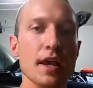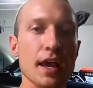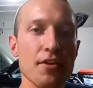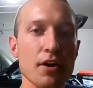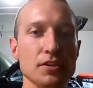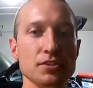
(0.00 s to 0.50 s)

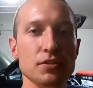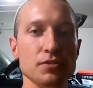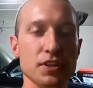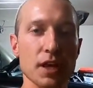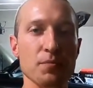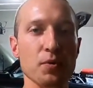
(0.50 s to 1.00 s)
And then also
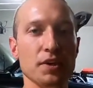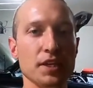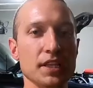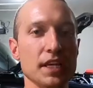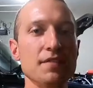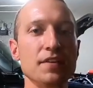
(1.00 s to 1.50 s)
sled pulling
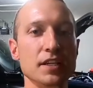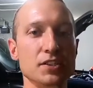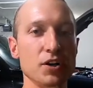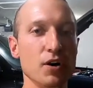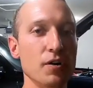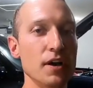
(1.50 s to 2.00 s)
in the evening.
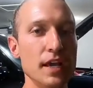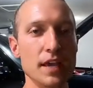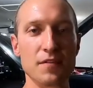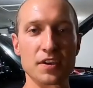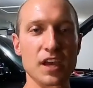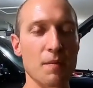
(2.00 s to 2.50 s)
So
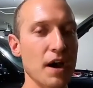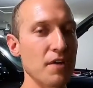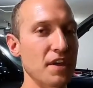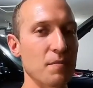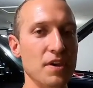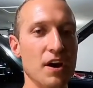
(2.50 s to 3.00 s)
if you can come
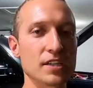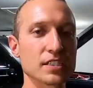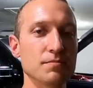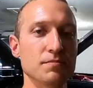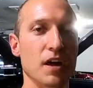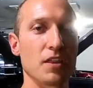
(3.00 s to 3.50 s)
out, that'd be
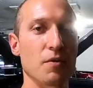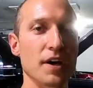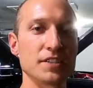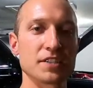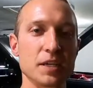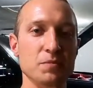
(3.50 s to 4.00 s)
awesome.
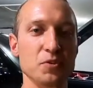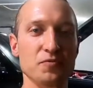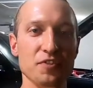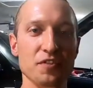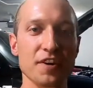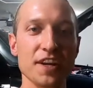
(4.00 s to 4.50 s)
Otherwise, keep
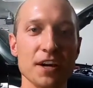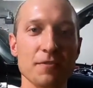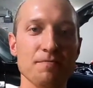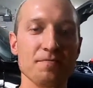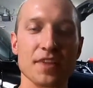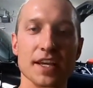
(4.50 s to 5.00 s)
tuned for the
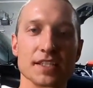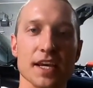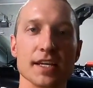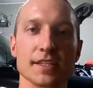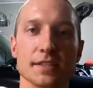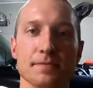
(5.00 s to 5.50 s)
video. Thanks,
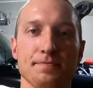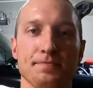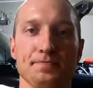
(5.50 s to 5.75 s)
guys.